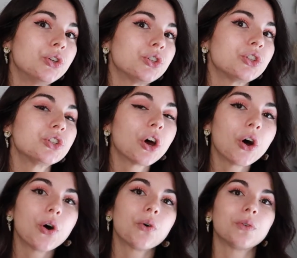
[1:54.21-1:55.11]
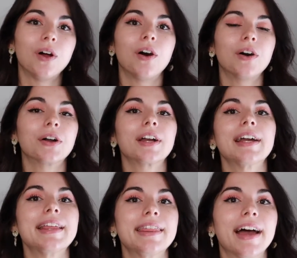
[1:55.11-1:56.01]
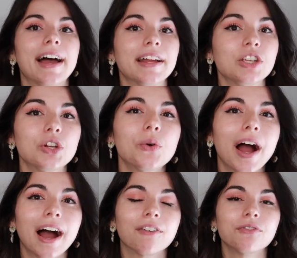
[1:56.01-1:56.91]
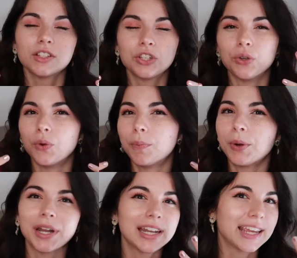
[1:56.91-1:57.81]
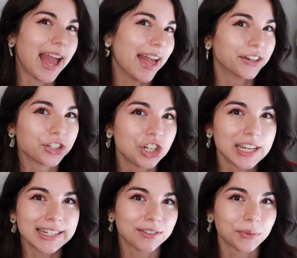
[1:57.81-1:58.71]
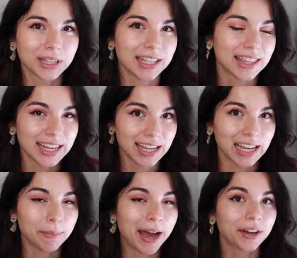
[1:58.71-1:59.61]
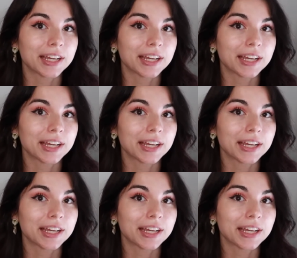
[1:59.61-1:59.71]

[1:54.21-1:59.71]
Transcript: so long that you don't have to put any energy into really thinking about